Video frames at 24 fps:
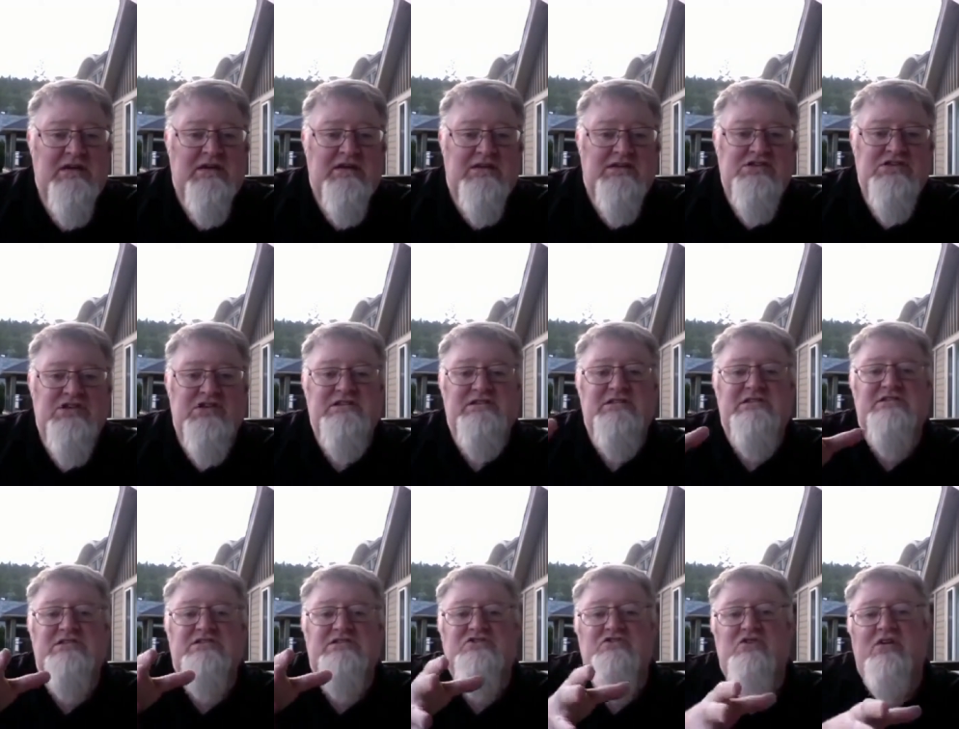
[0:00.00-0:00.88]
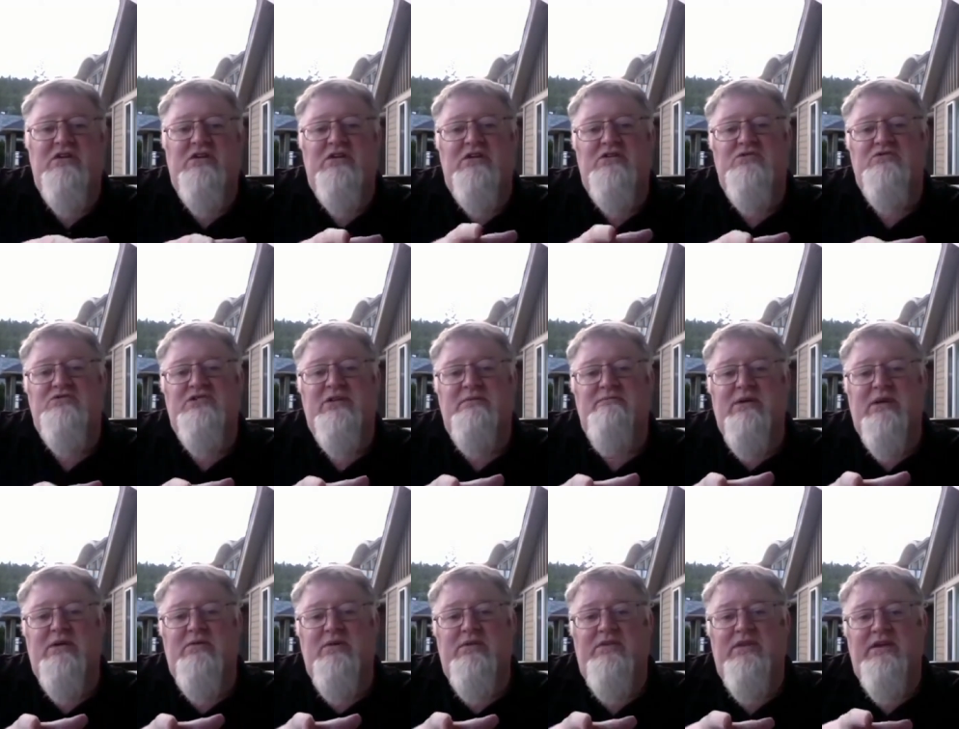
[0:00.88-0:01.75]
Jesus is trying to do something
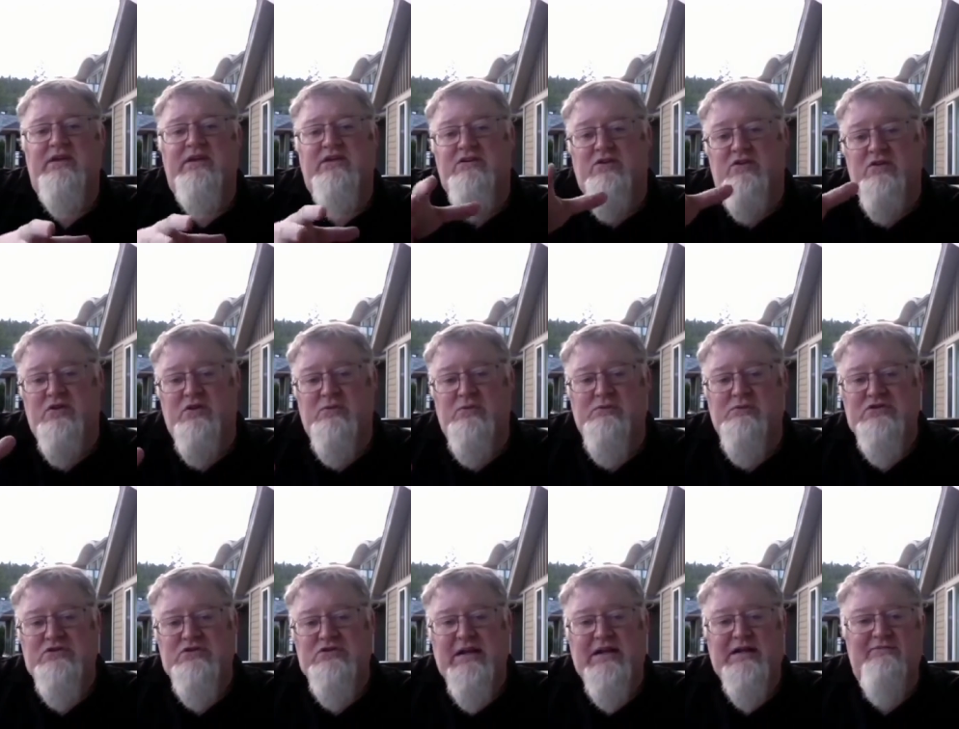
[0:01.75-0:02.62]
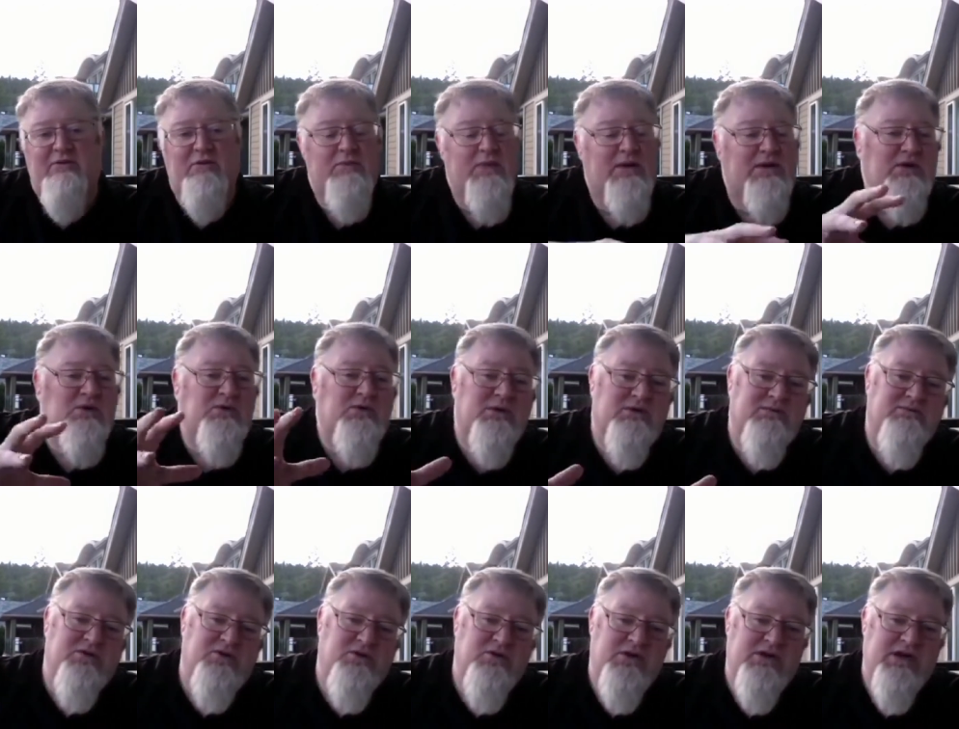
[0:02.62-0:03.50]
with an eternal perspective, a renewal
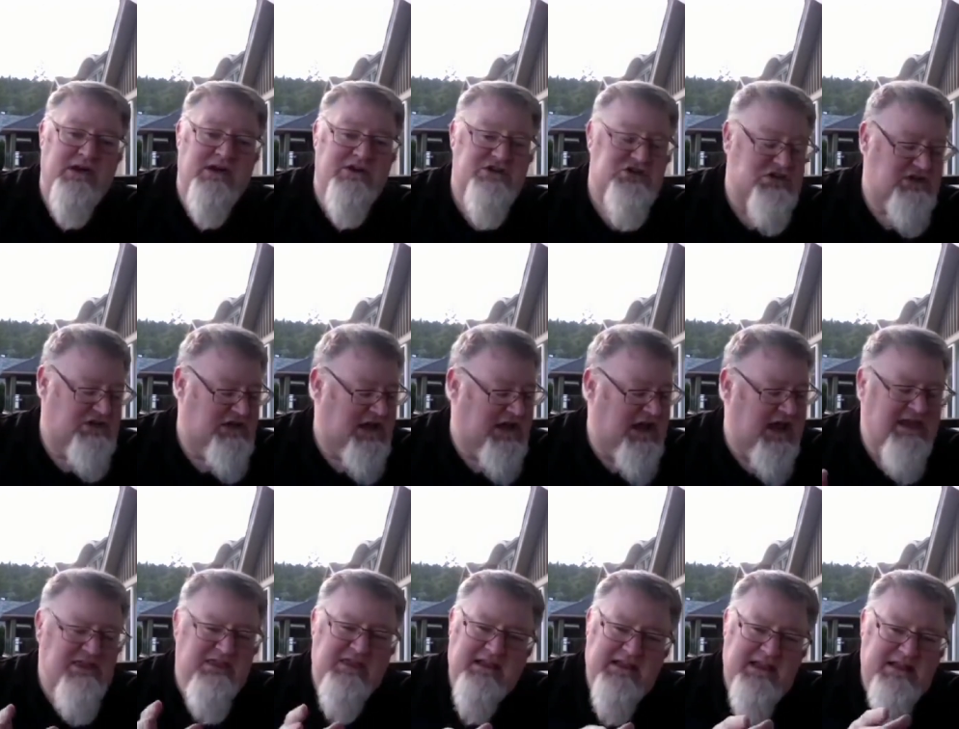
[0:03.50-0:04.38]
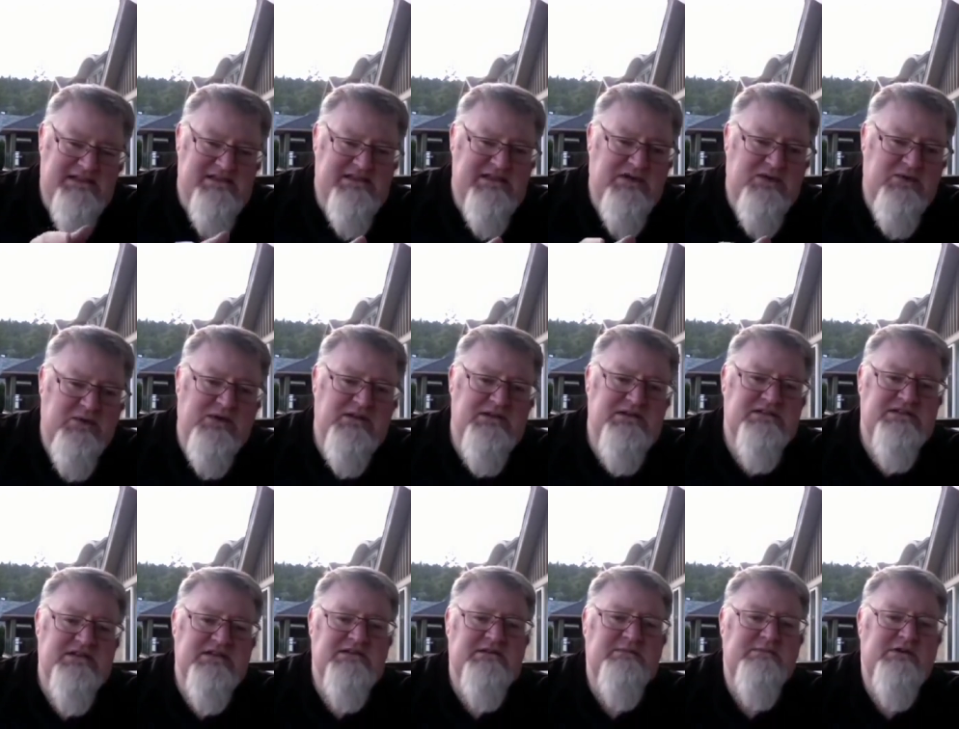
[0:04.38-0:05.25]
of creation. And I think that's the
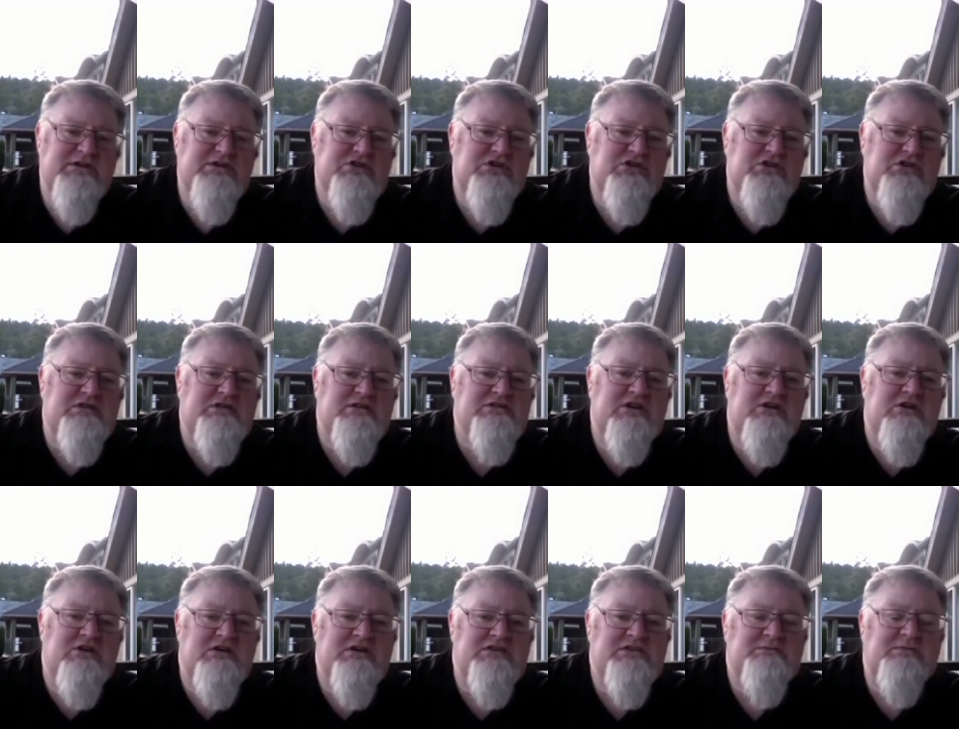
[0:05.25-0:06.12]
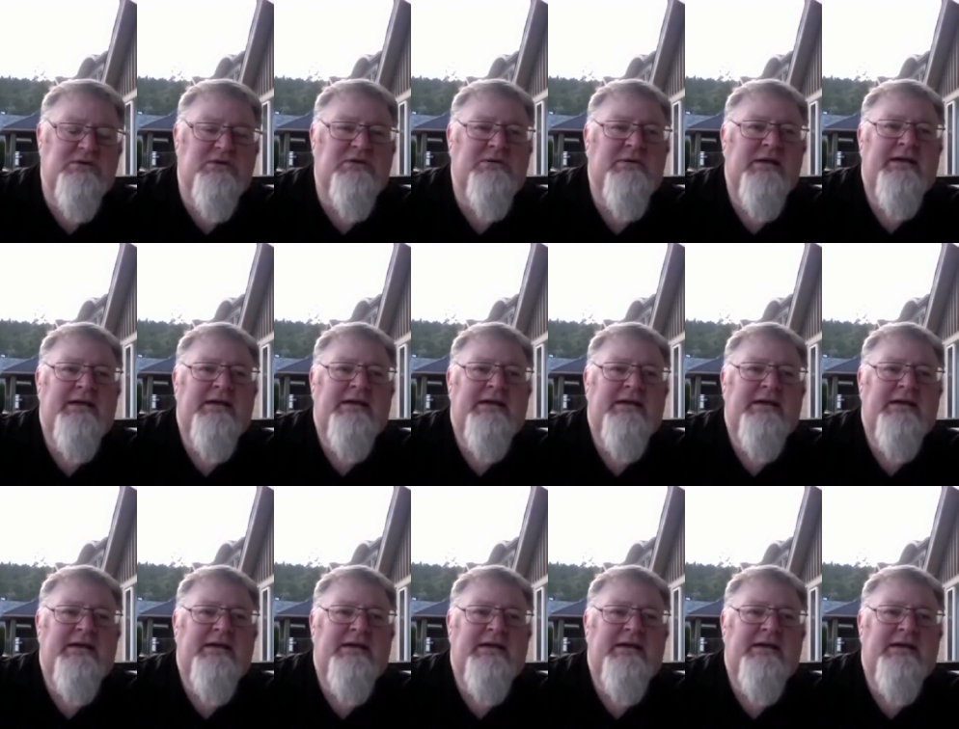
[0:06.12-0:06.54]
criticism in John's gospel.